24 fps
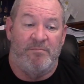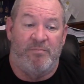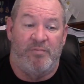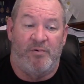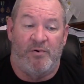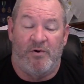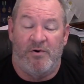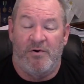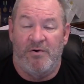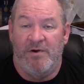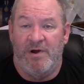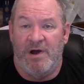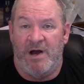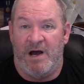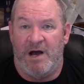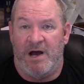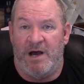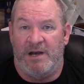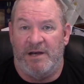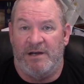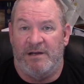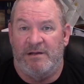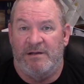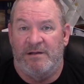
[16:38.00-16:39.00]

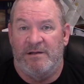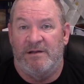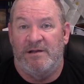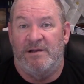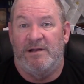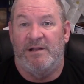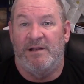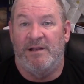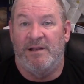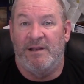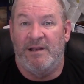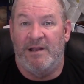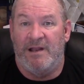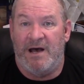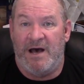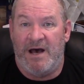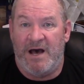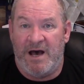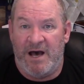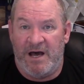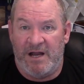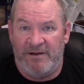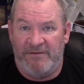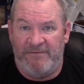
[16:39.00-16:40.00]
Boron. A
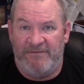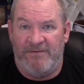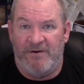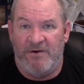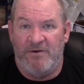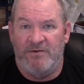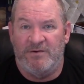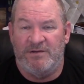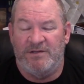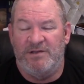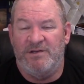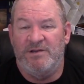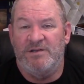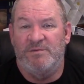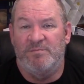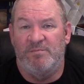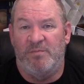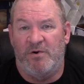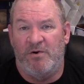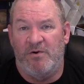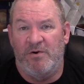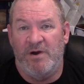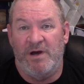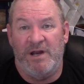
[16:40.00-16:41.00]
lot of folks use
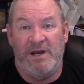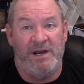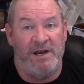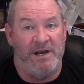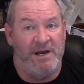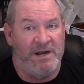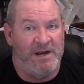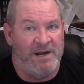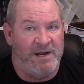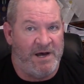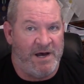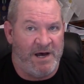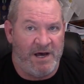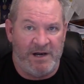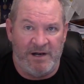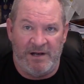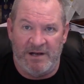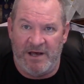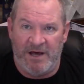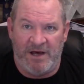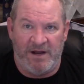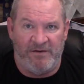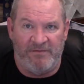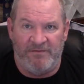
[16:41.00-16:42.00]
boron and not a
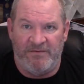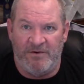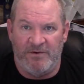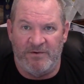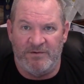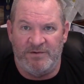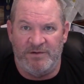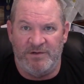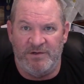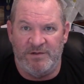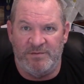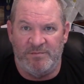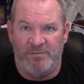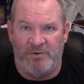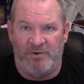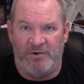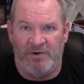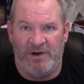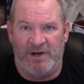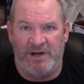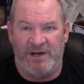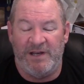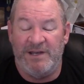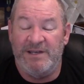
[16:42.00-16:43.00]
lot of folks use
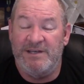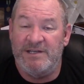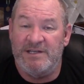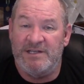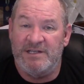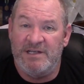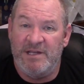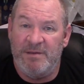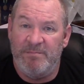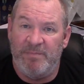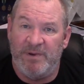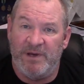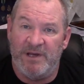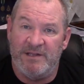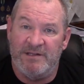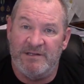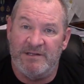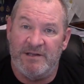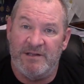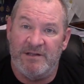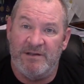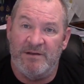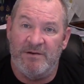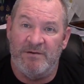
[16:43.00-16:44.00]
boron. It just
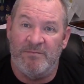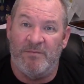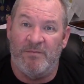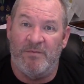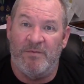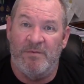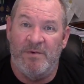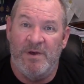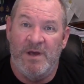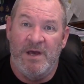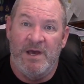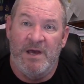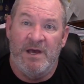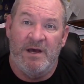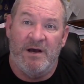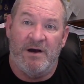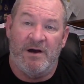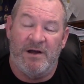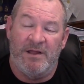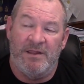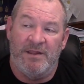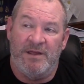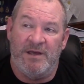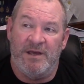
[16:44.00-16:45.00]
depends on
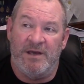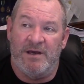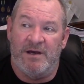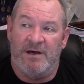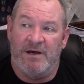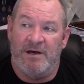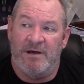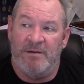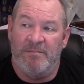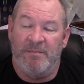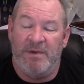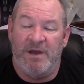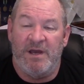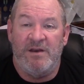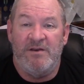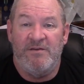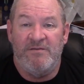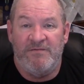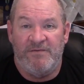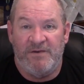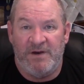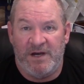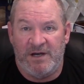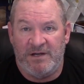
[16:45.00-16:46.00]
the
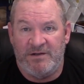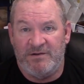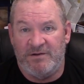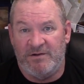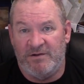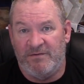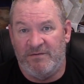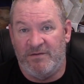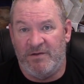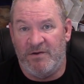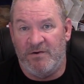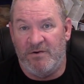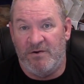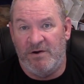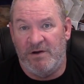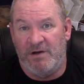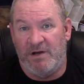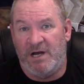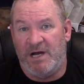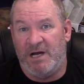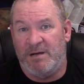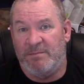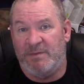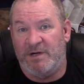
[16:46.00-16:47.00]
manufacturer of the
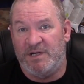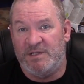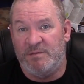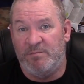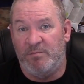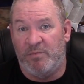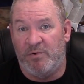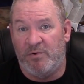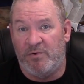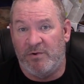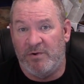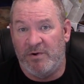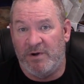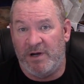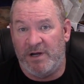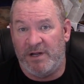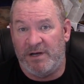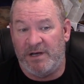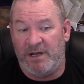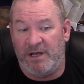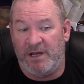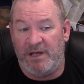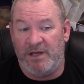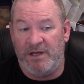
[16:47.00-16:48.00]
oil, how much
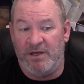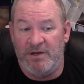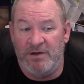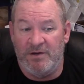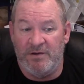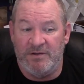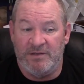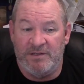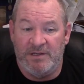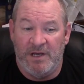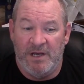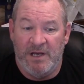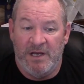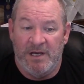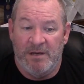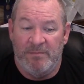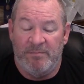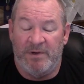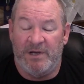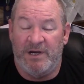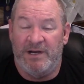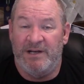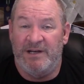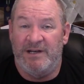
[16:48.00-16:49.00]
boron they use.
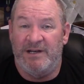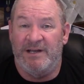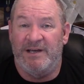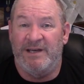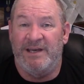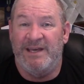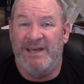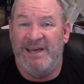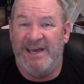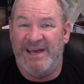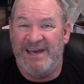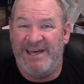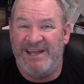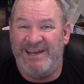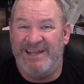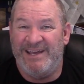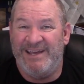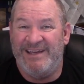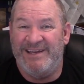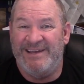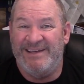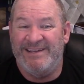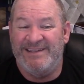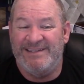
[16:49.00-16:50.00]
But it, again,
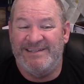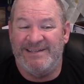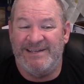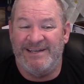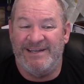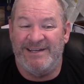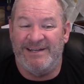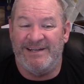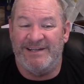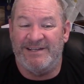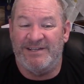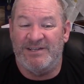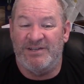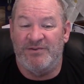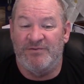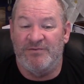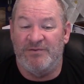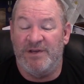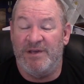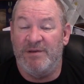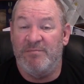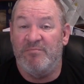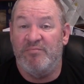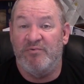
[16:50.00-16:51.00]
is an
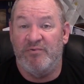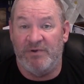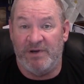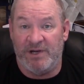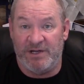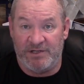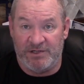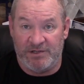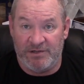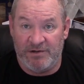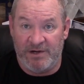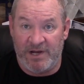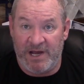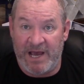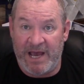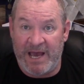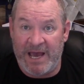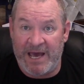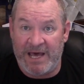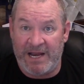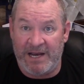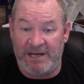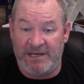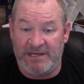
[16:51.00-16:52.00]
extreme pressure
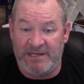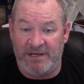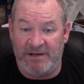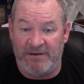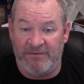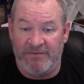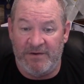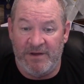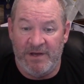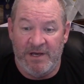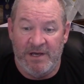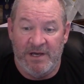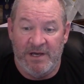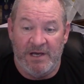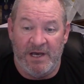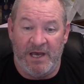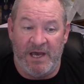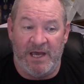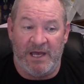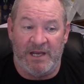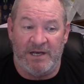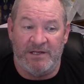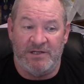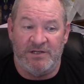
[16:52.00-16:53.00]
additive.
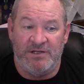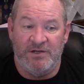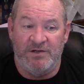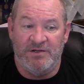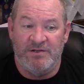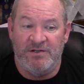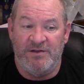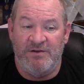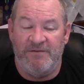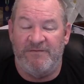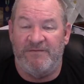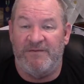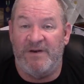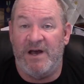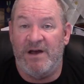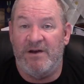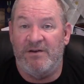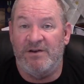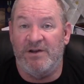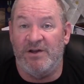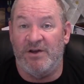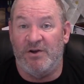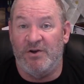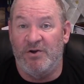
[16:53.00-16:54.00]
And it's usually
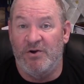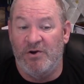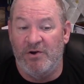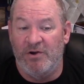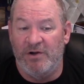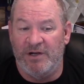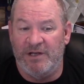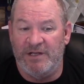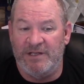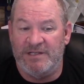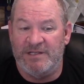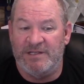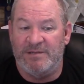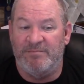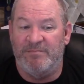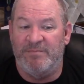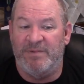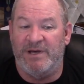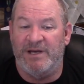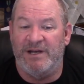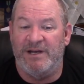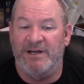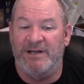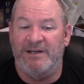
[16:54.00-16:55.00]
found in coolants,
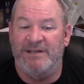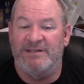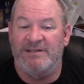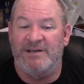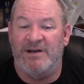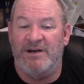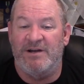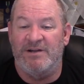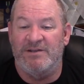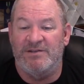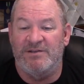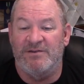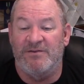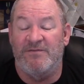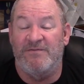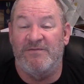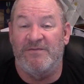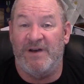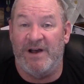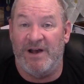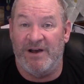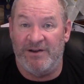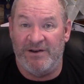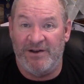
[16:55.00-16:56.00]
but it's also
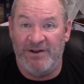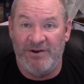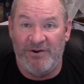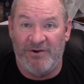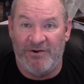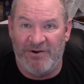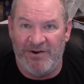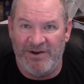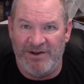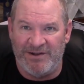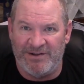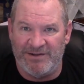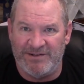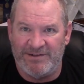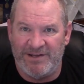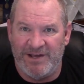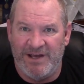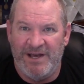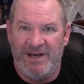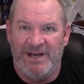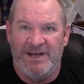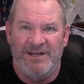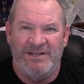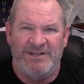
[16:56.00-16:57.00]
found in oils.
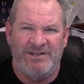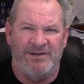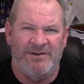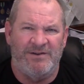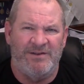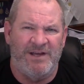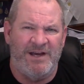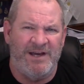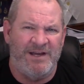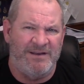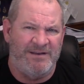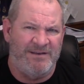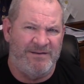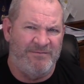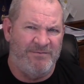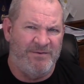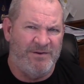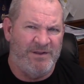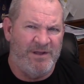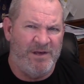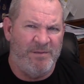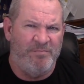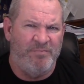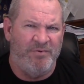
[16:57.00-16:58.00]
So that
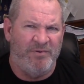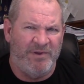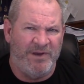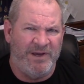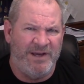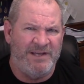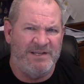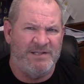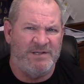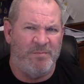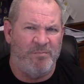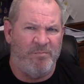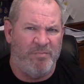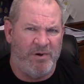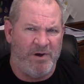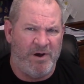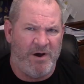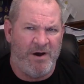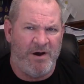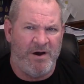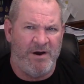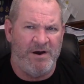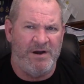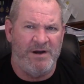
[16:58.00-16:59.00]
really plays a
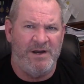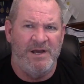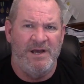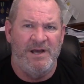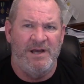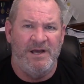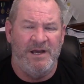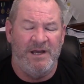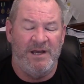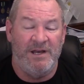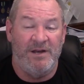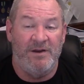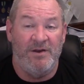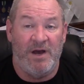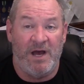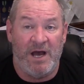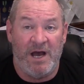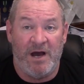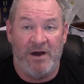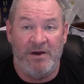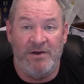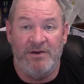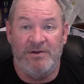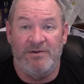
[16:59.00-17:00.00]
part in
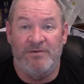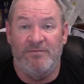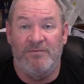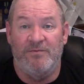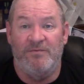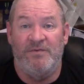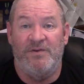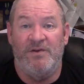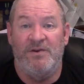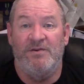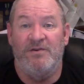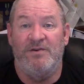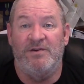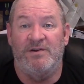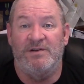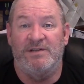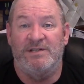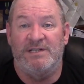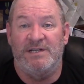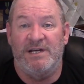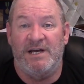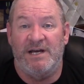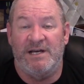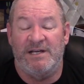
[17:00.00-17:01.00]
how you view
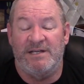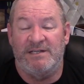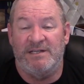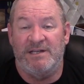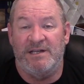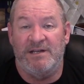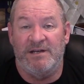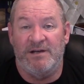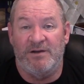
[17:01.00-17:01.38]
your test.